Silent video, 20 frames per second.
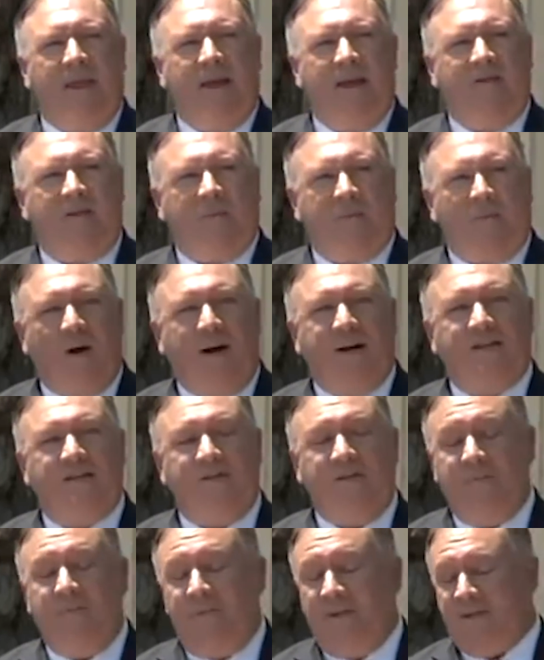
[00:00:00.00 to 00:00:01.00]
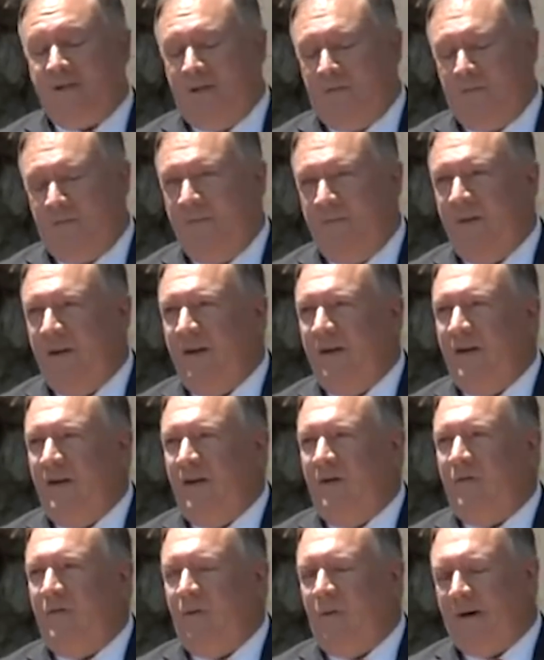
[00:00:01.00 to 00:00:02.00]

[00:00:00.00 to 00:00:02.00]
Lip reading: as the price of admission for